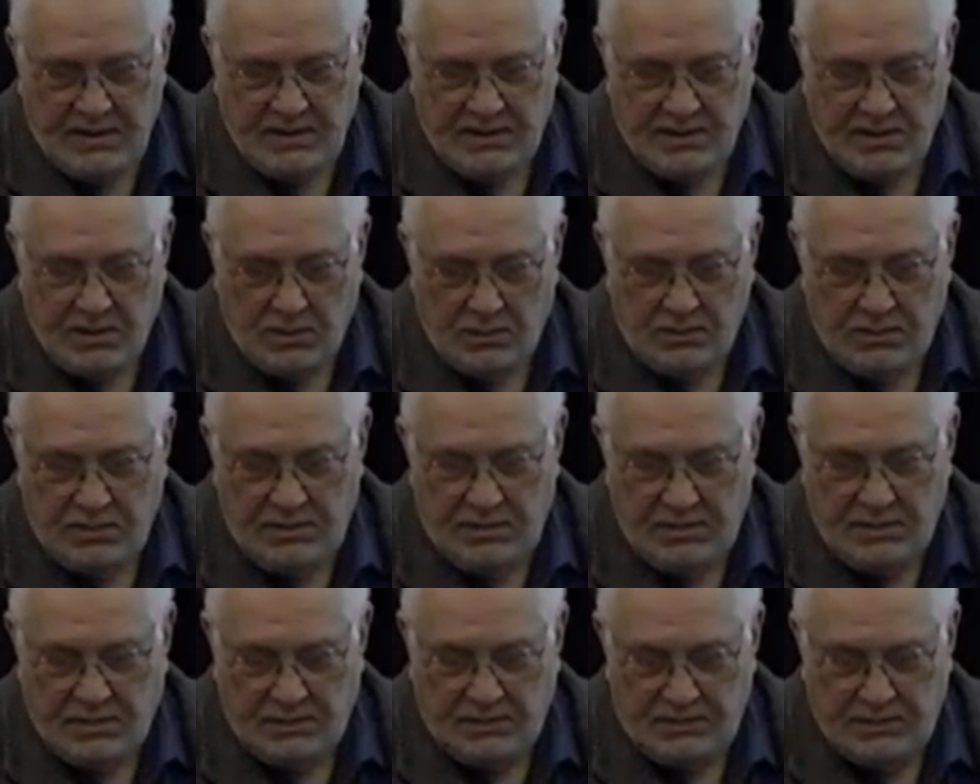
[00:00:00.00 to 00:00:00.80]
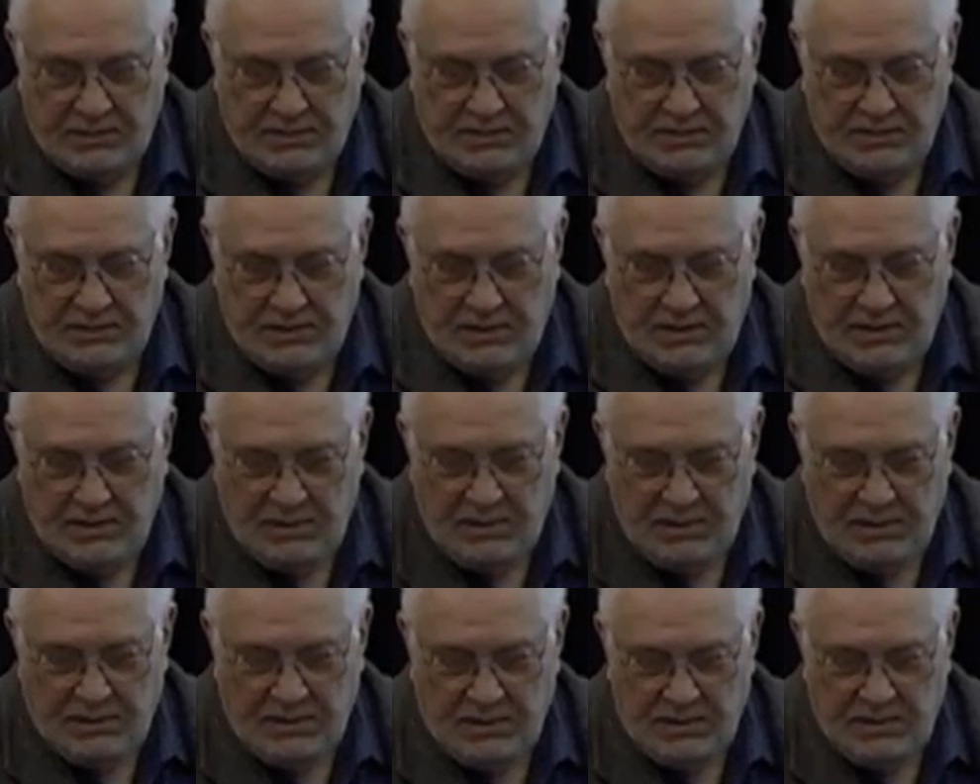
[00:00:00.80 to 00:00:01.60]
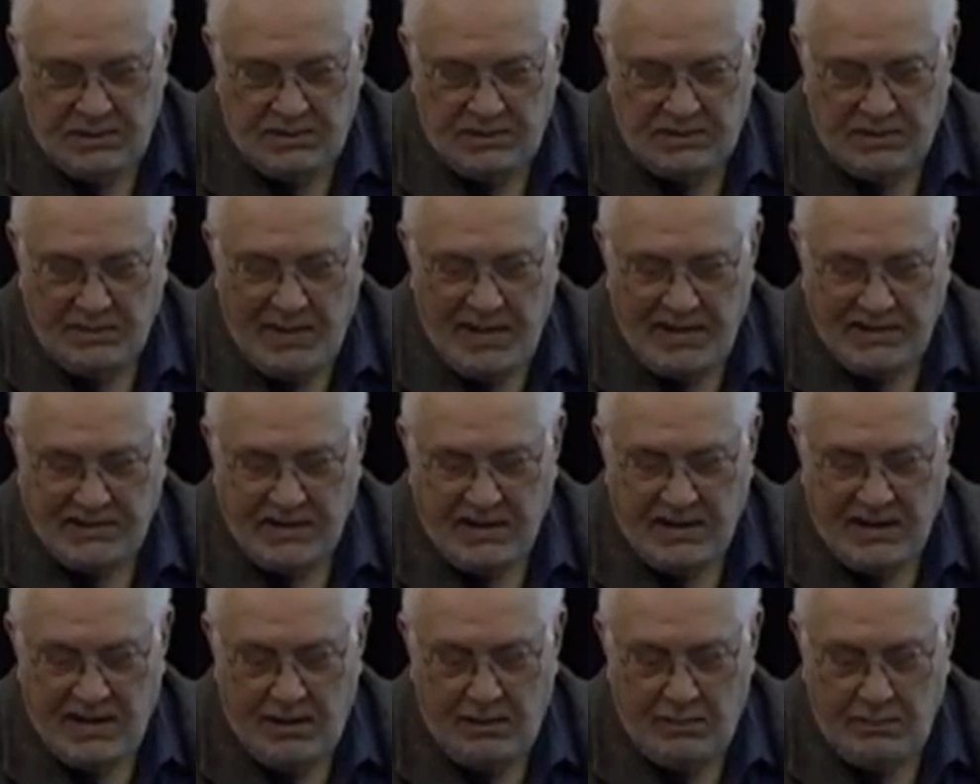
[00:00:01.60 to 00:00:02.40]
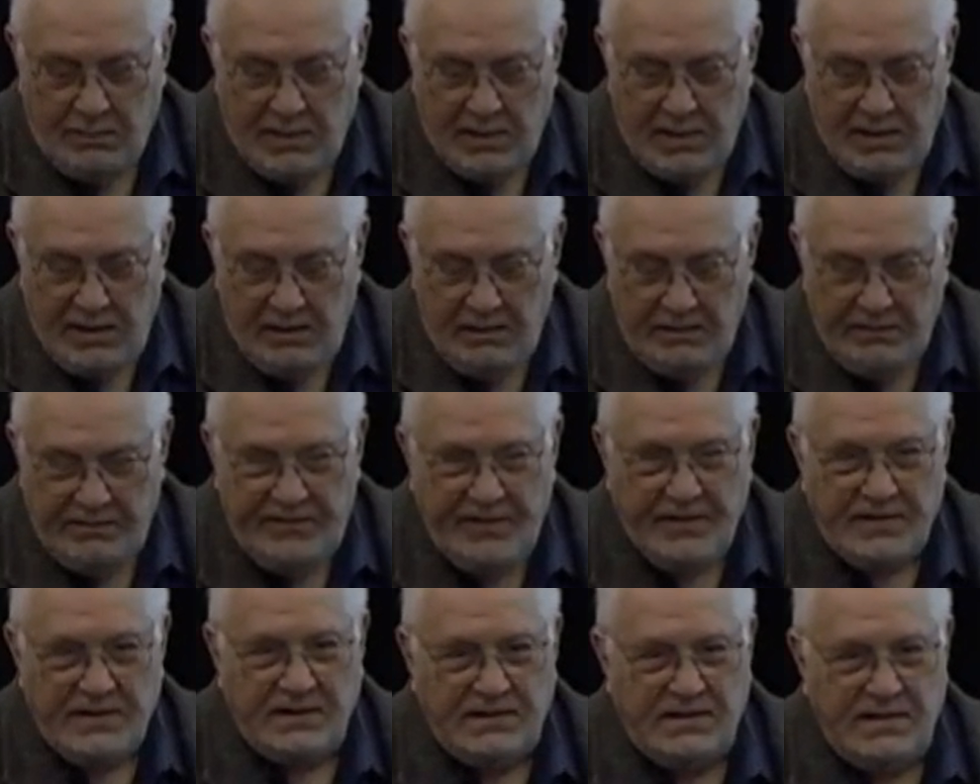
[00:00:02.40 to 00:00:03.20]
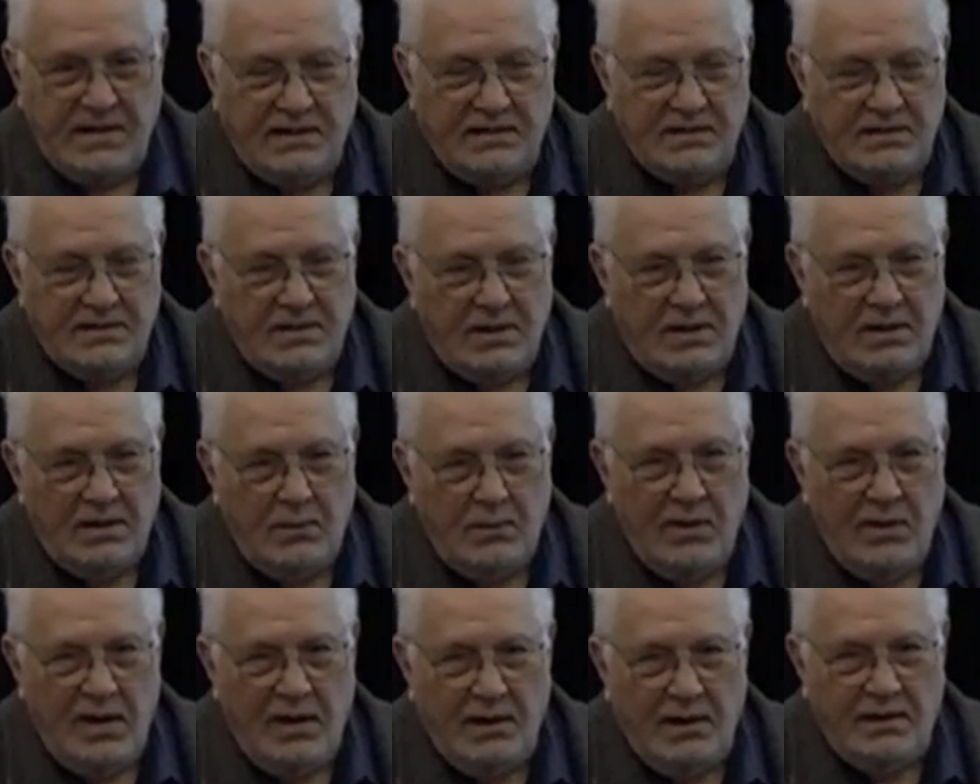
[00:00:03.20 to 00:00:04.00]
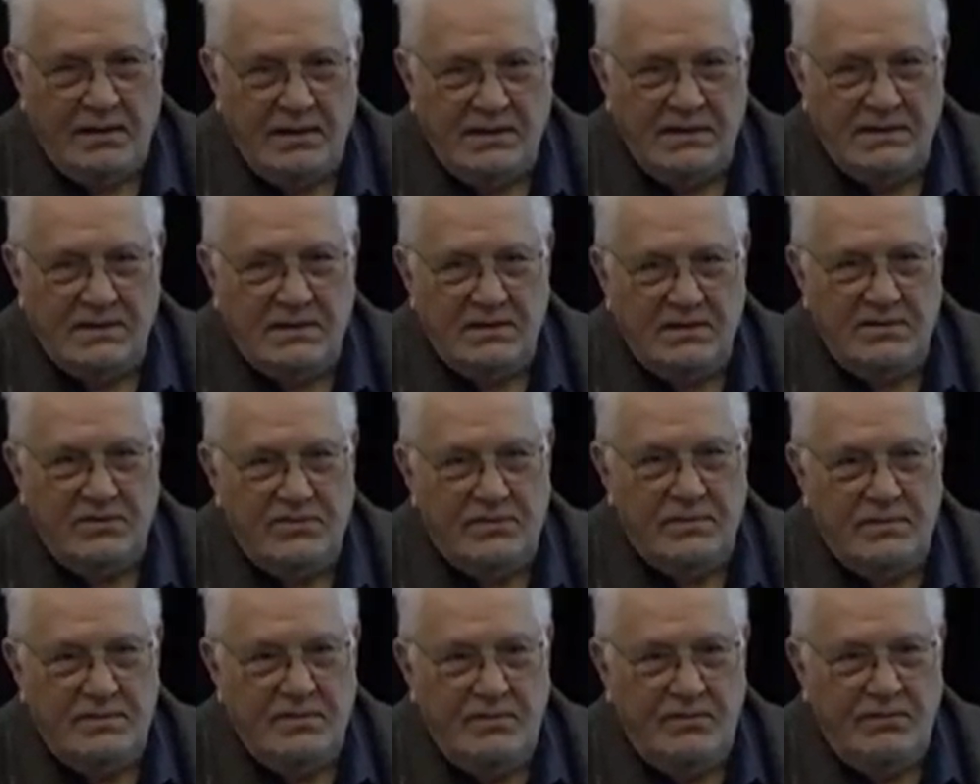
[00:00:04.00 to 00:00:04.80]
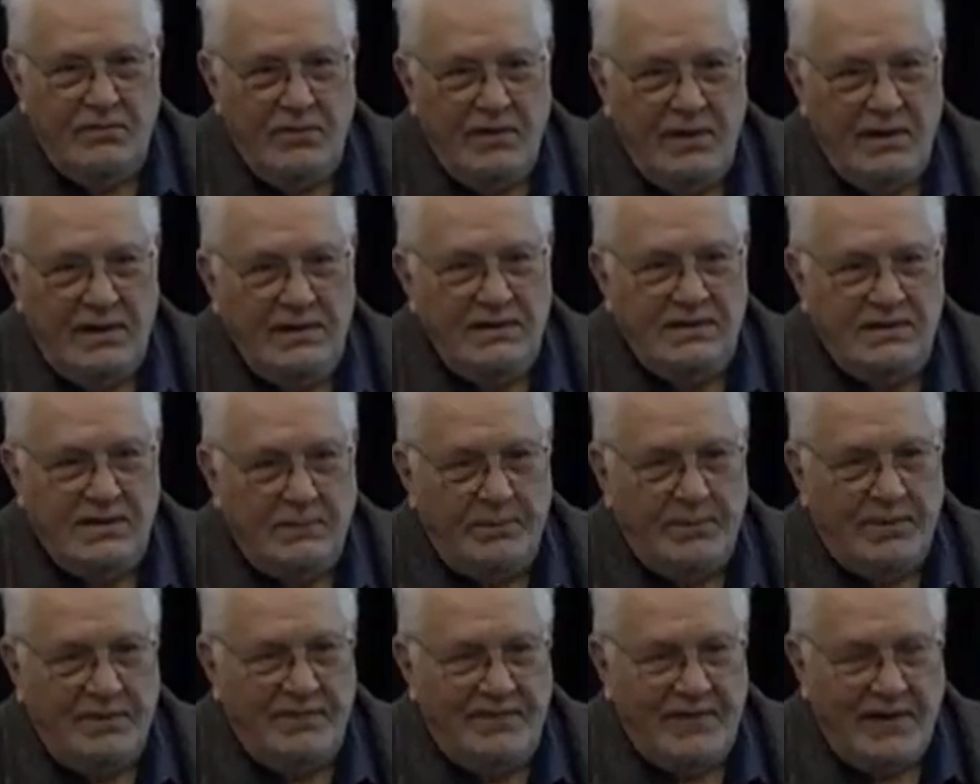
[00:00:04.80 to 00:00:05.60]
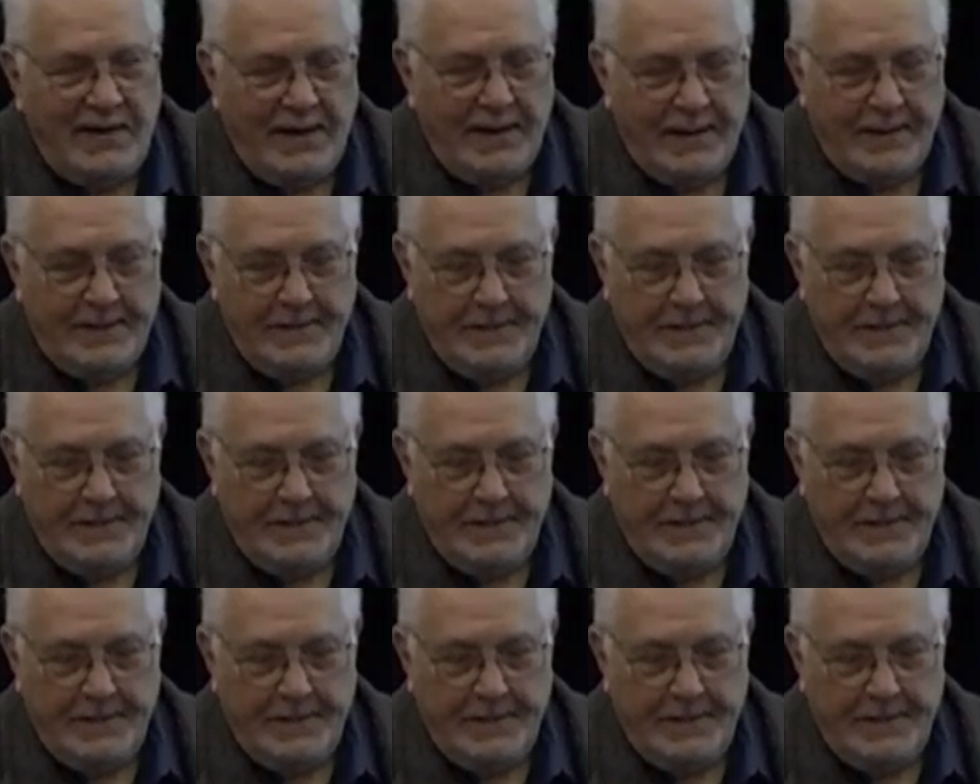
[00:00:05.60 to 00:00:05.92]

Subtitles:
So it's amazing how many physicists aren't aware of this really simple fact.